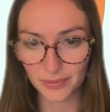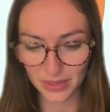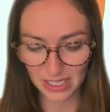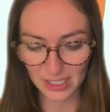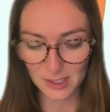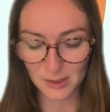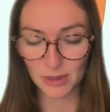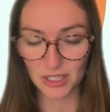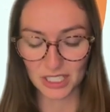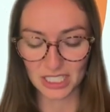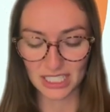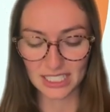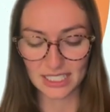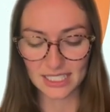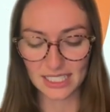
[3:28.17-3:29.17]

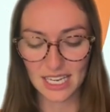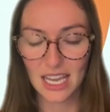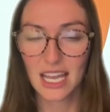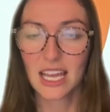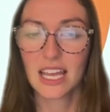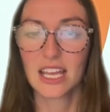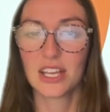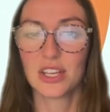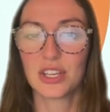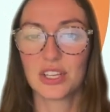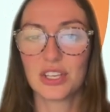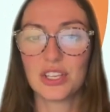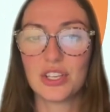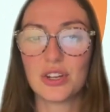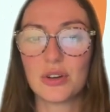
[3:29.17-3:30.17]
experience.
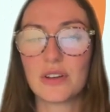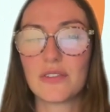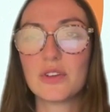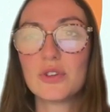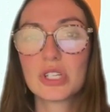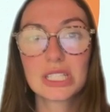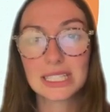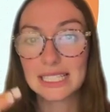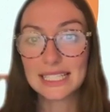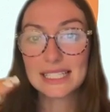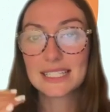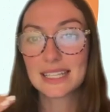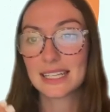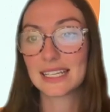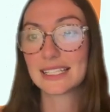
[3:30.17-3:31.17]
If you just
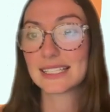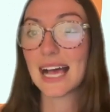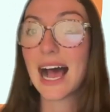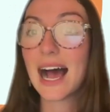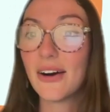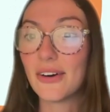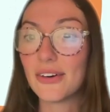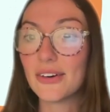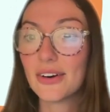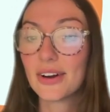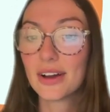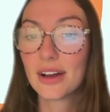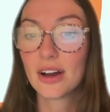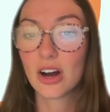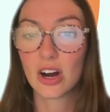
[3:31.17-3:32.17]
list things out,
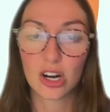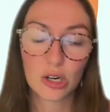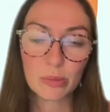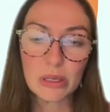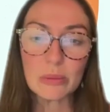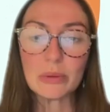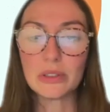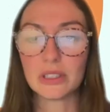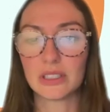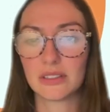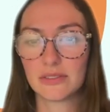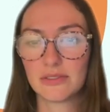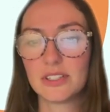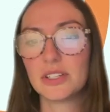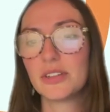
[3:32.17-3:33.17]
are people going
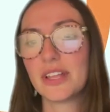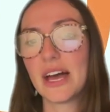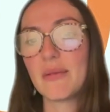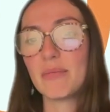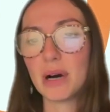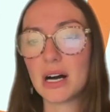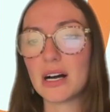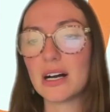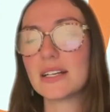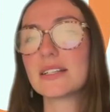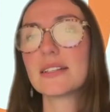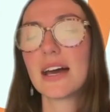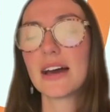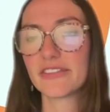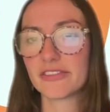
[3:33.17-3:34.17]
to feel that bond,
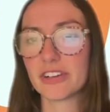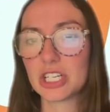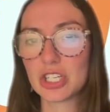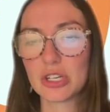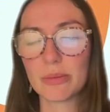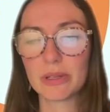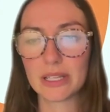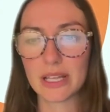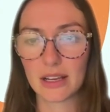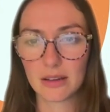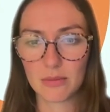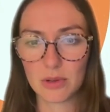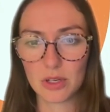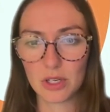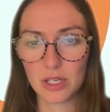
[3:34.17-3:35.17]
that friendship, and that
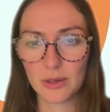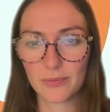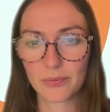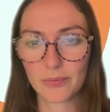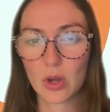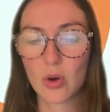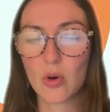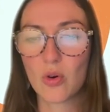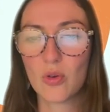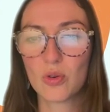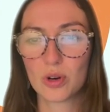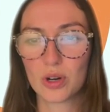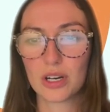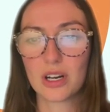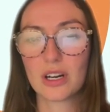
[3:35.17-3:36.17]
community?
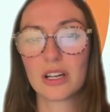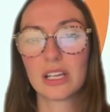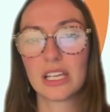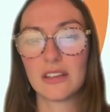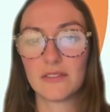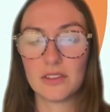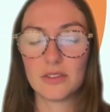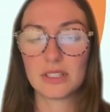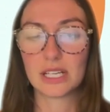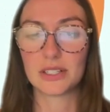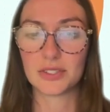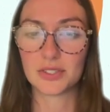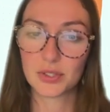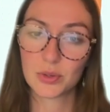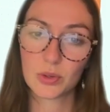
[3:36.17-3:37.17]
Or if you
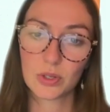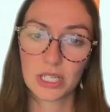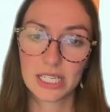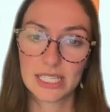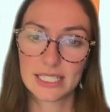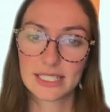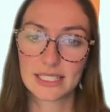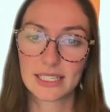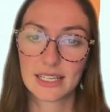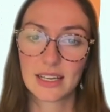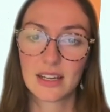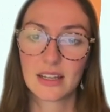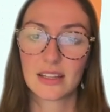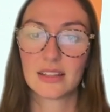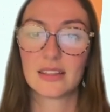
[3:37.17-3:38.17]
tell stories,
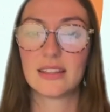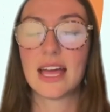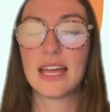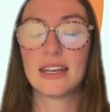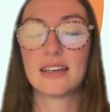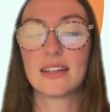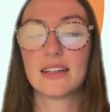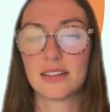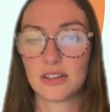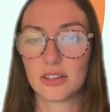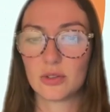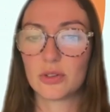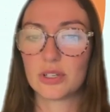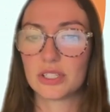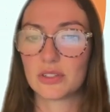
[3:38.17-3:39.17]
then they're
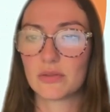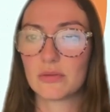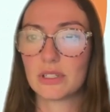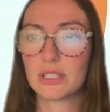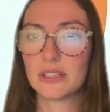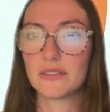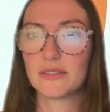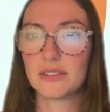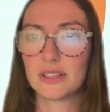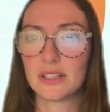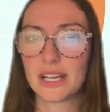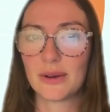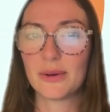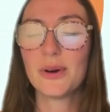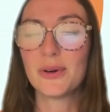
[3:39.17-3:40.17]
going to really feel
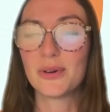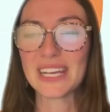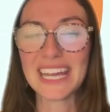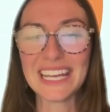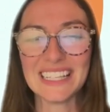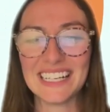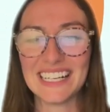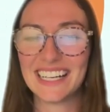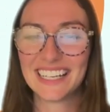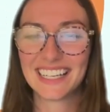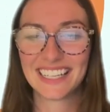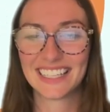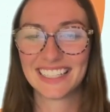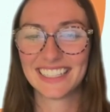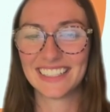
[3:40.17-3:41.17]
like, oh, Kayla,
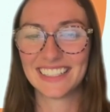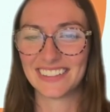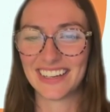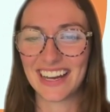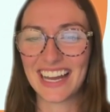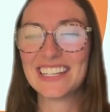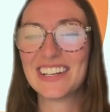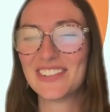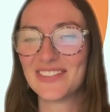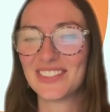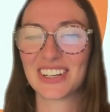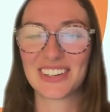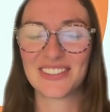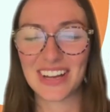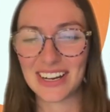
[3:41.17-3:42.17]
I know
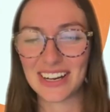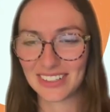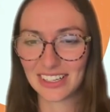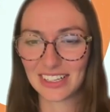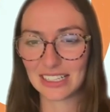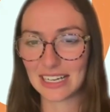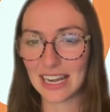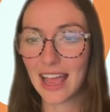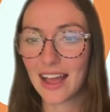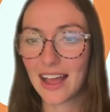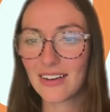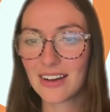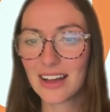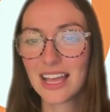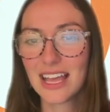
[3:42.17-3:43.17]
more about her
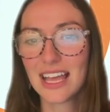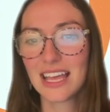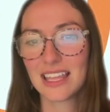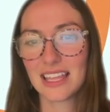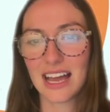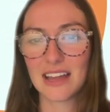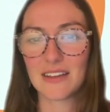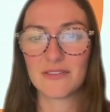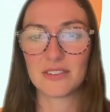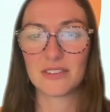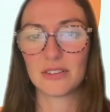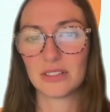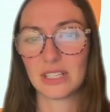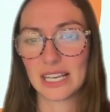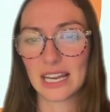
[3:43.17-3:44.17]
now. I
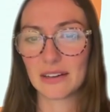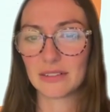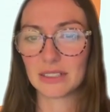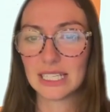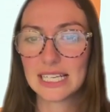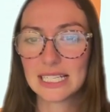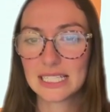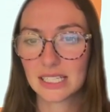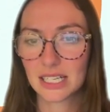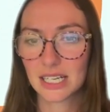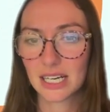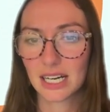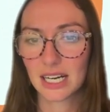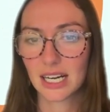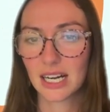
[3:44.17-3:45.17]
feel like I relate to
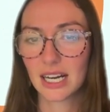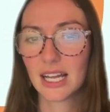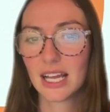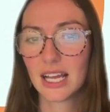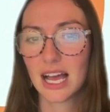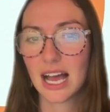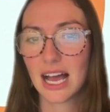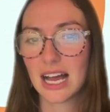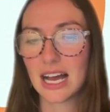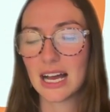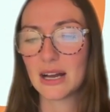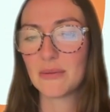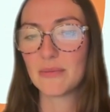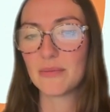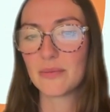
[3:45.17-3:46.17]
her.
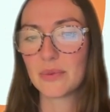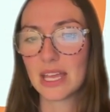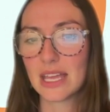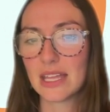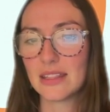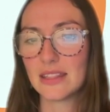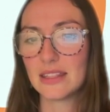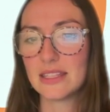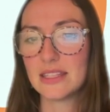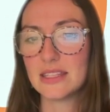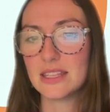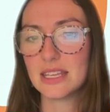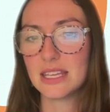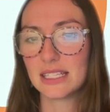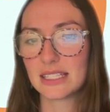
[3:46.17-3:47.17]
And
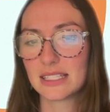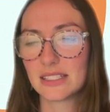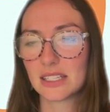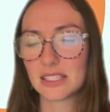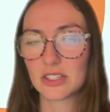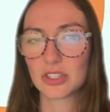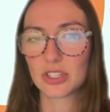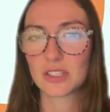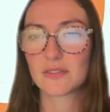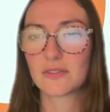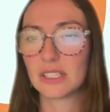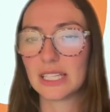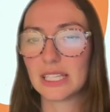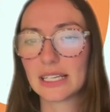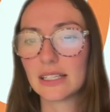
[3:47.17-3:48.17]
it doesn't just
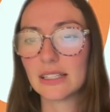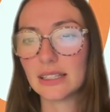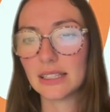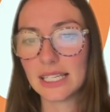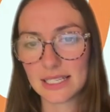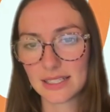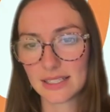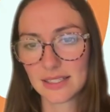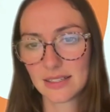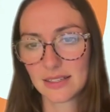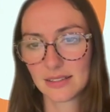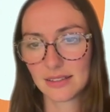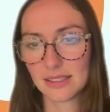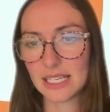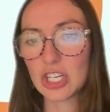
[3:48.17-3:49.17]
feel like a
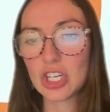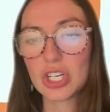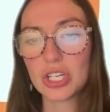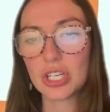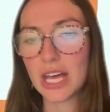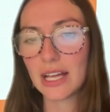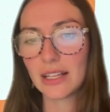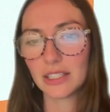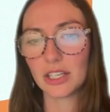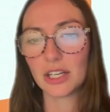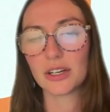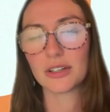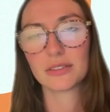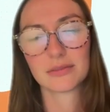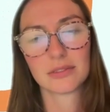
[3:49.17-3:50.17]
list that
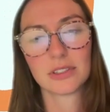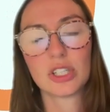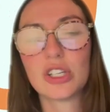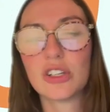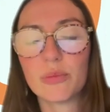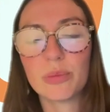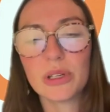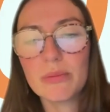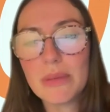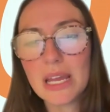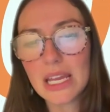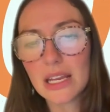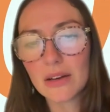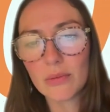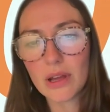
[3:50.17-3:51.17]
could have been
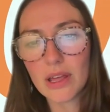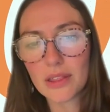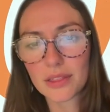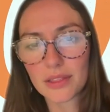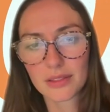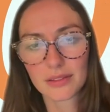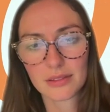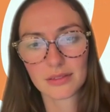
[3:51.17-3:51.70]
made with